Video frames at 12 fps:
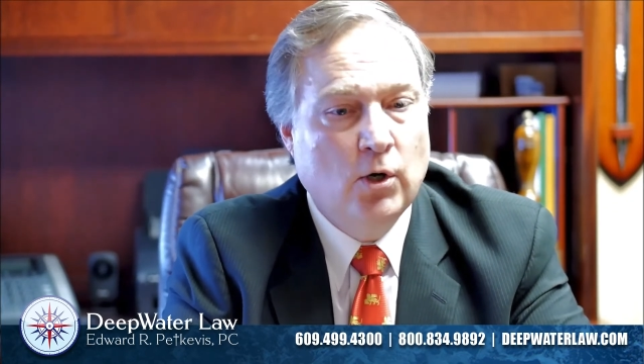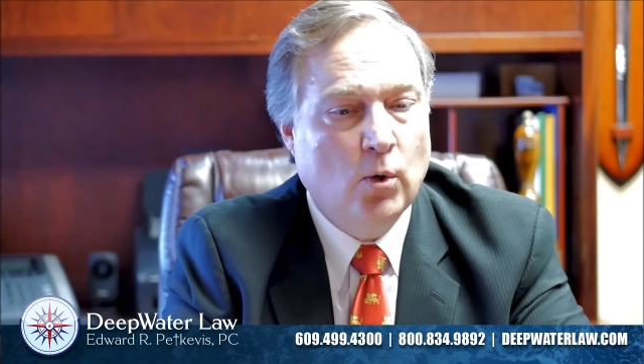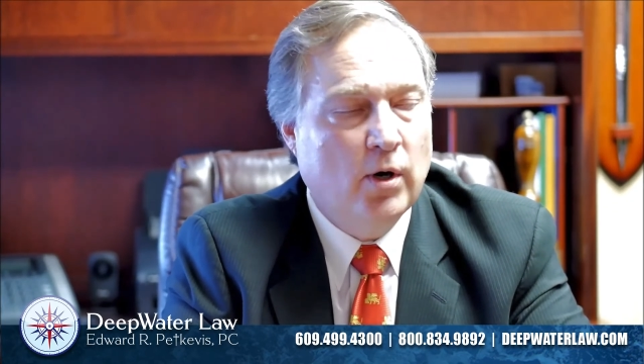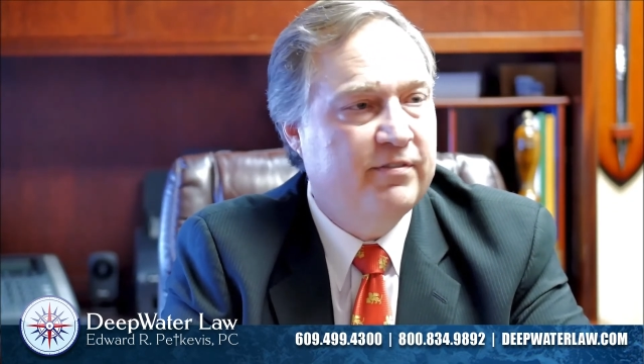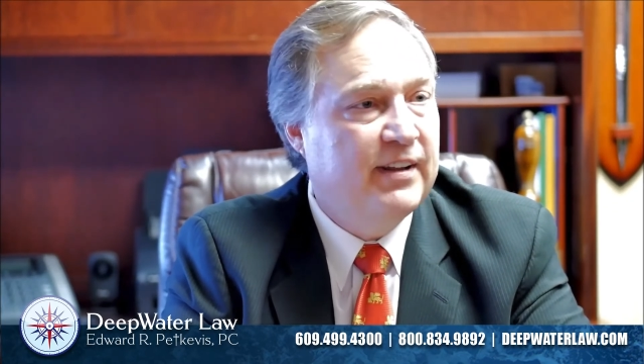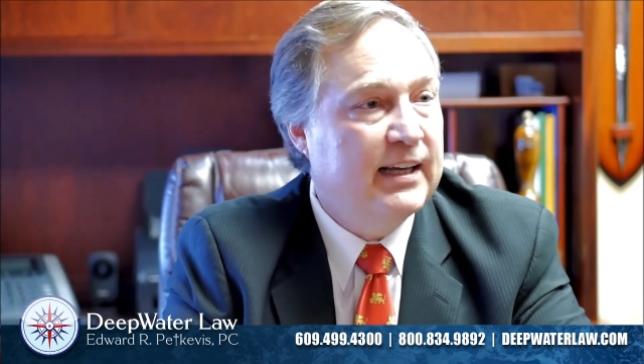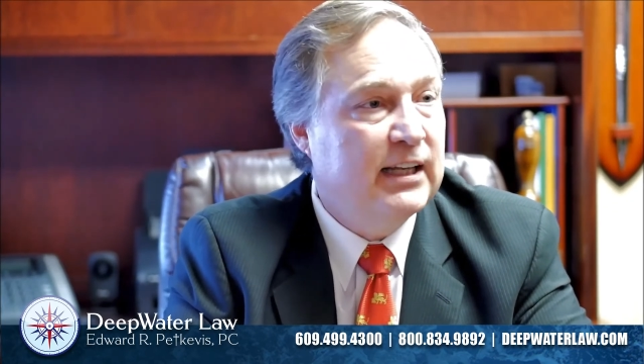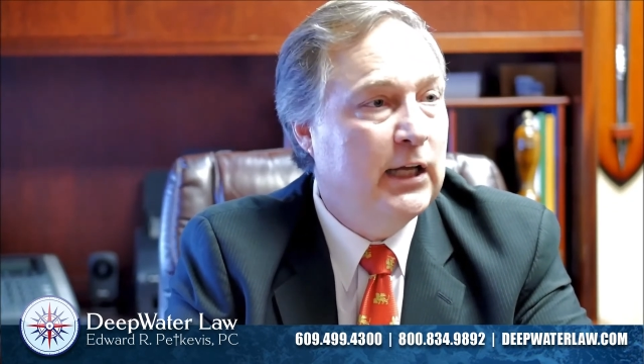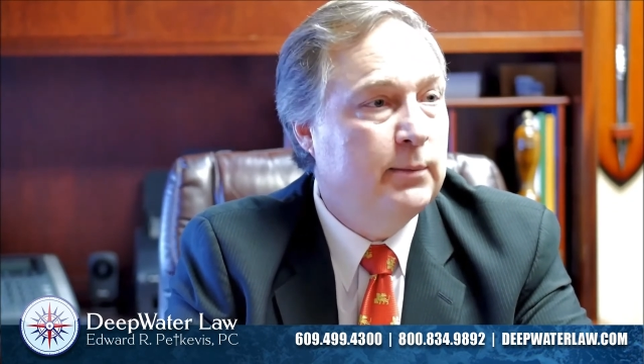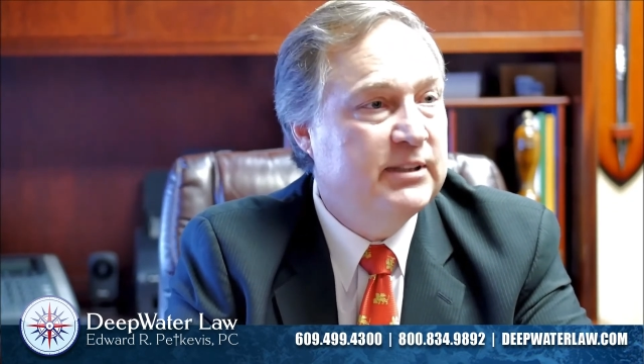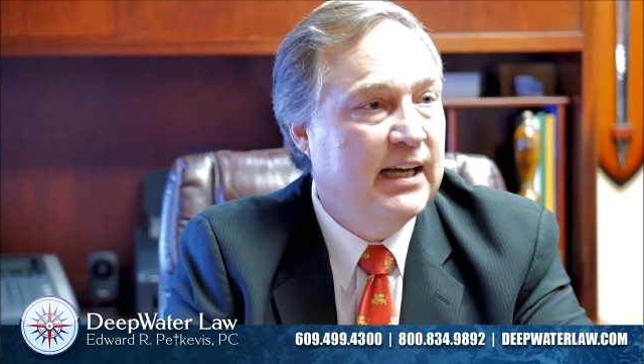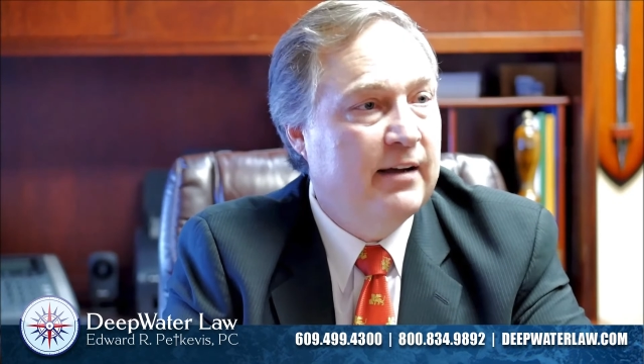or if they
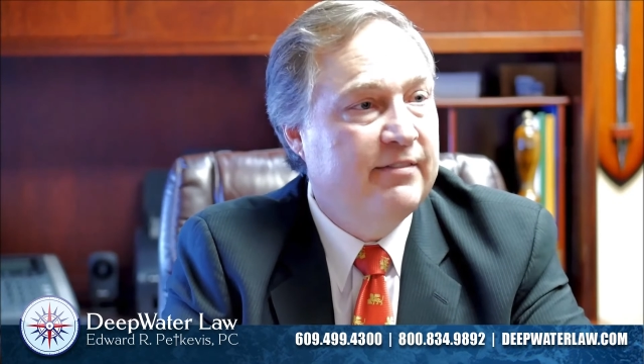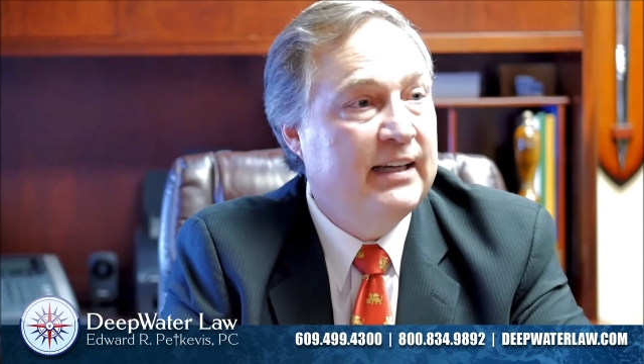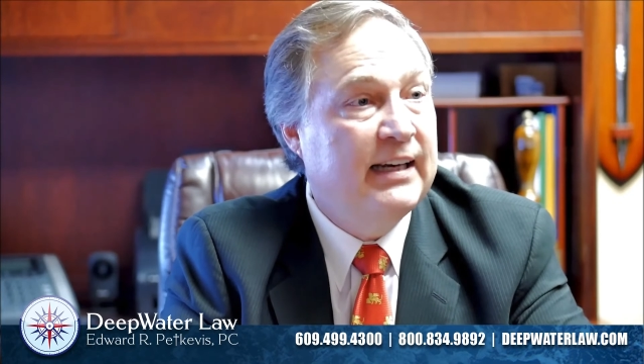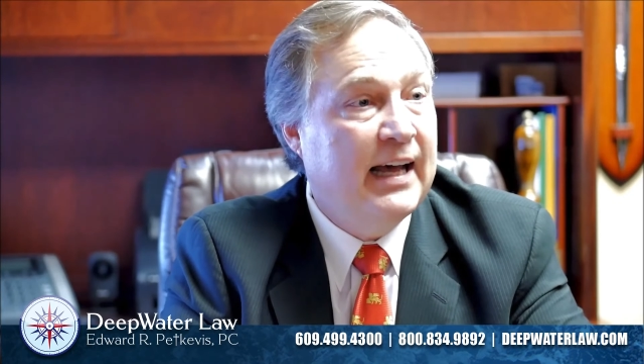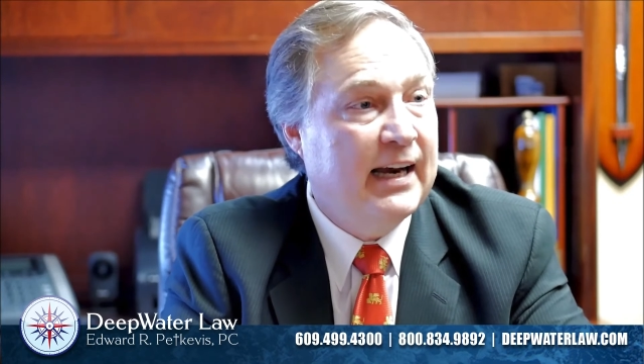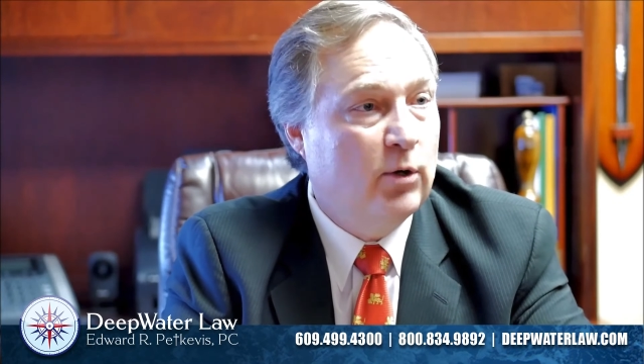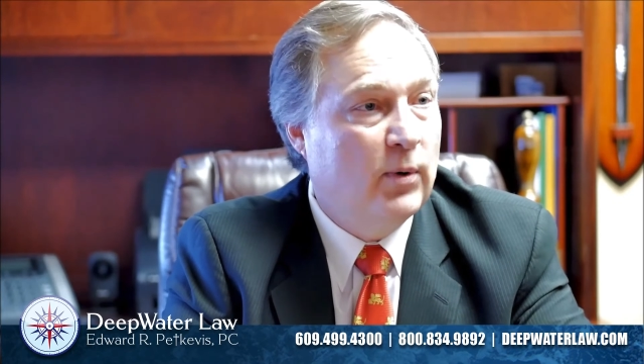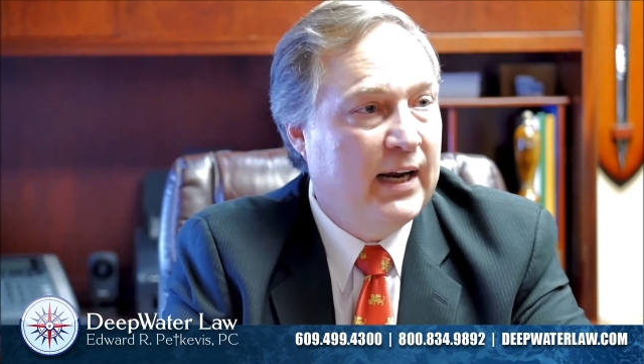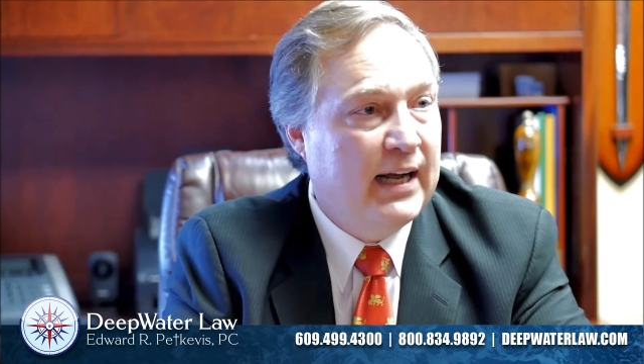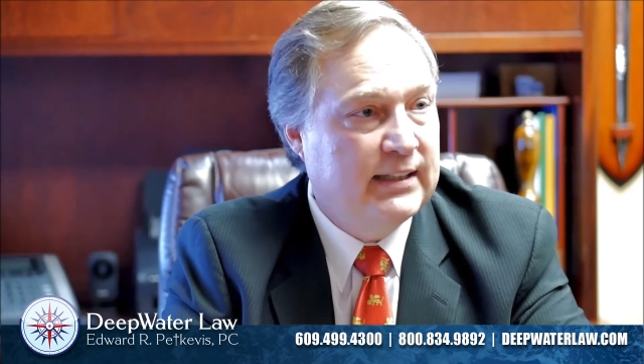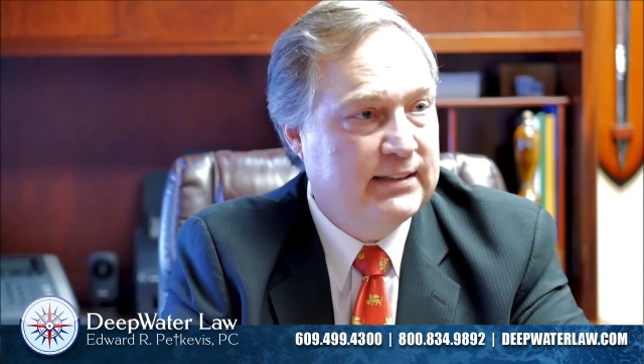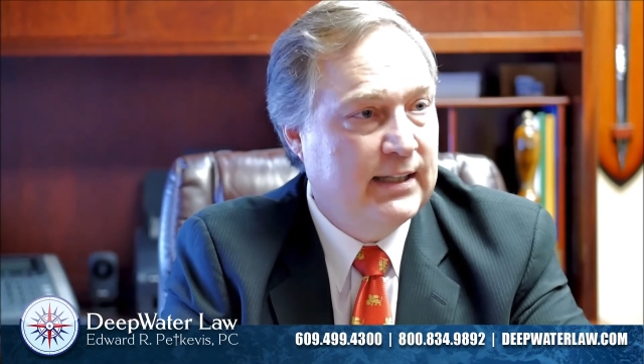claim to have inadequate
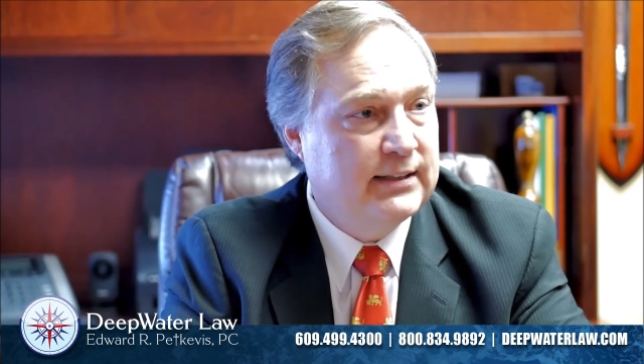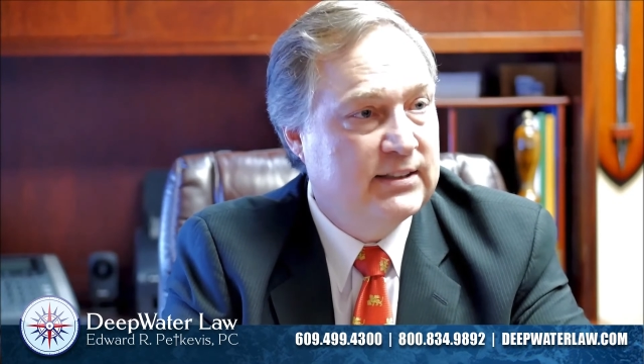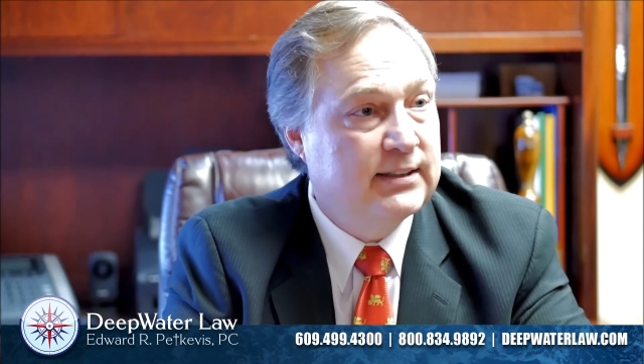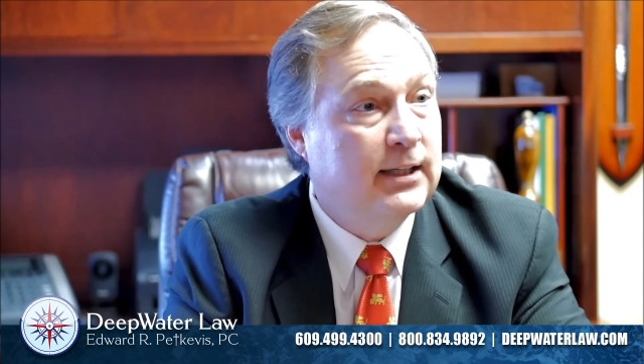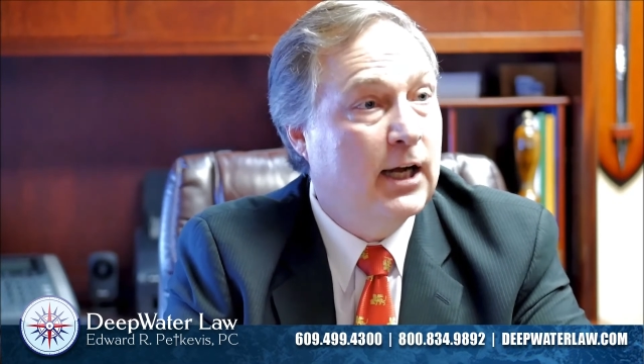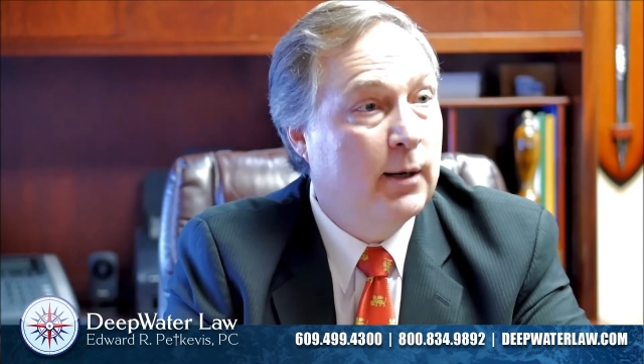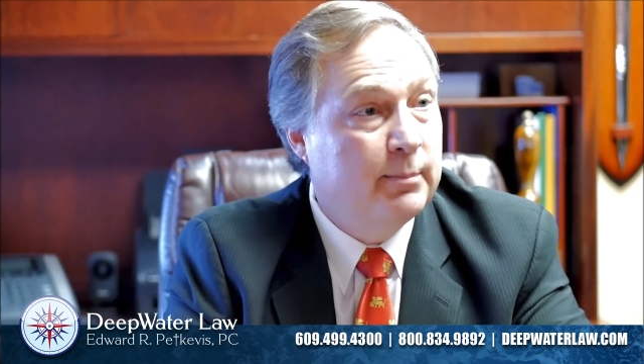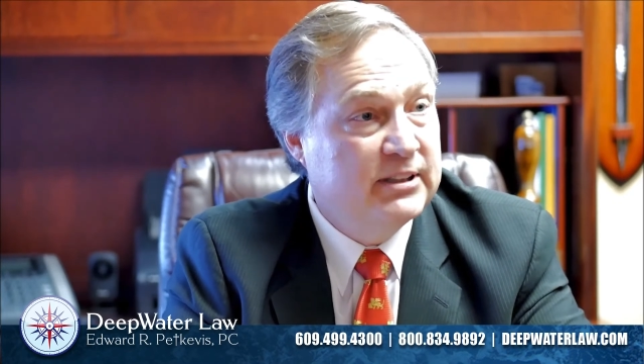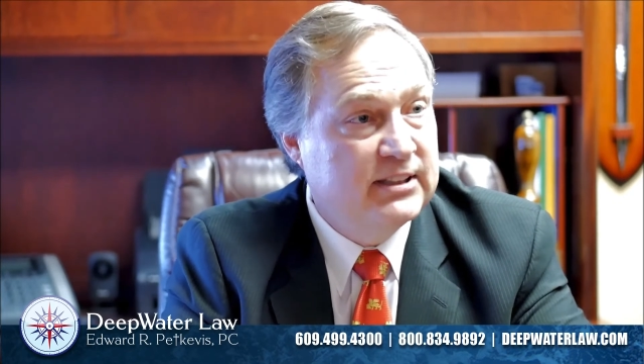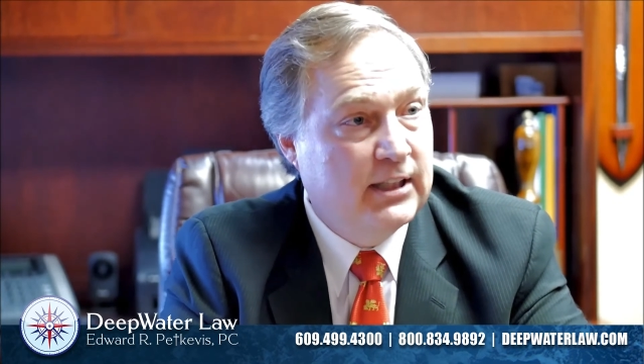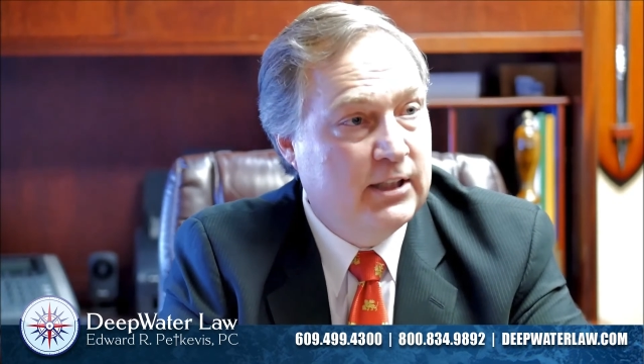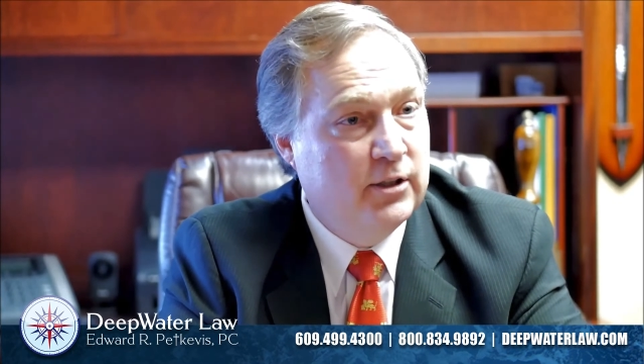assets to
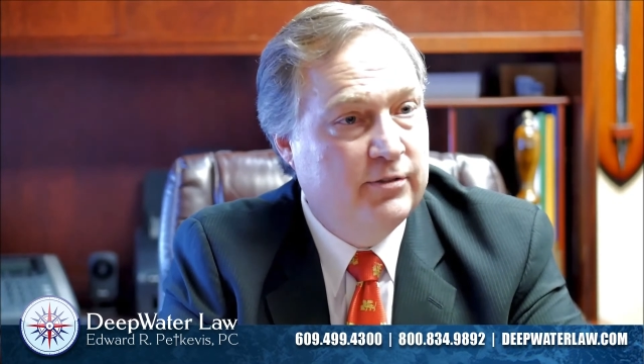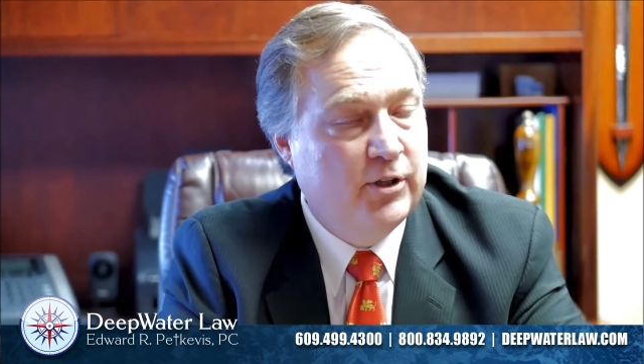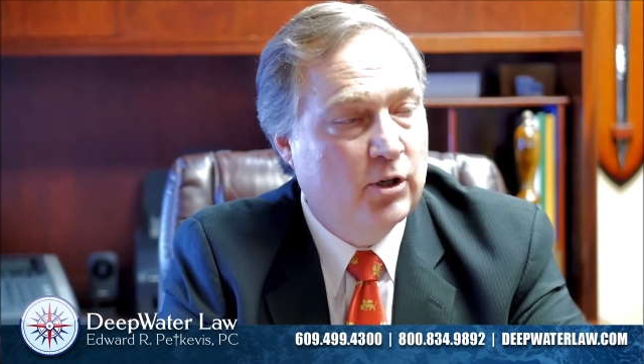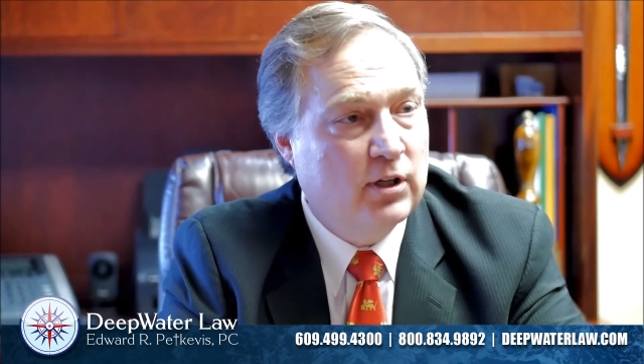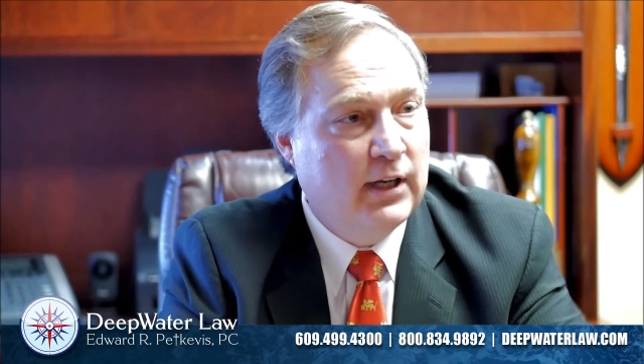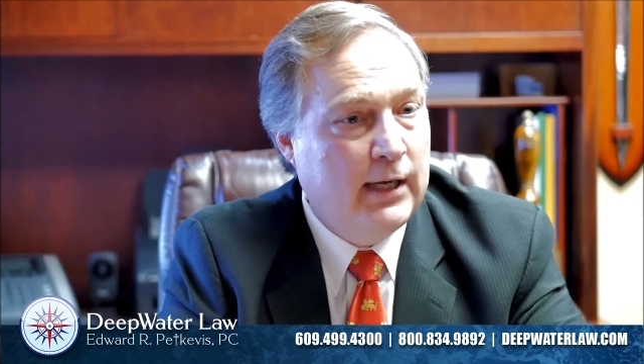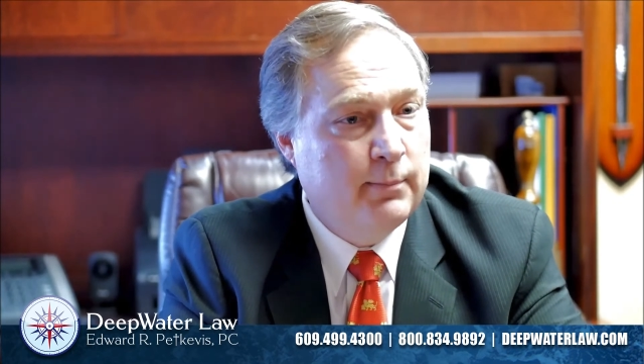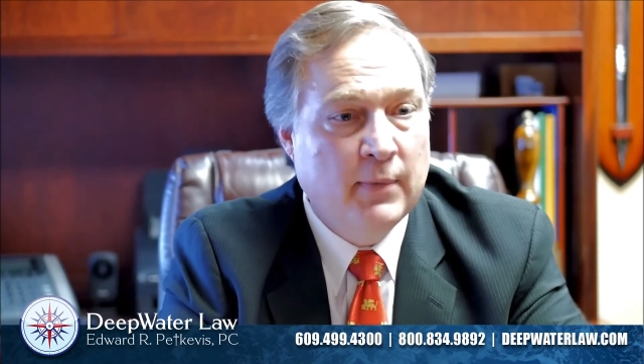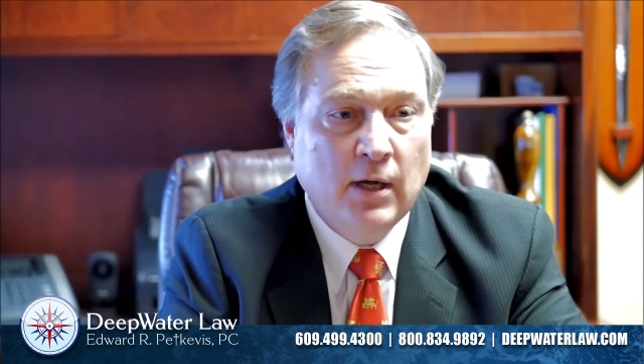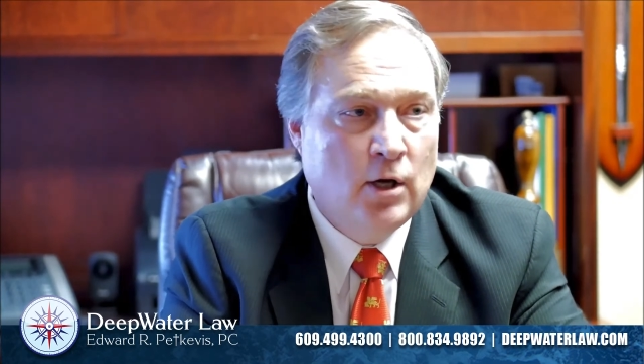compensate you for your claim,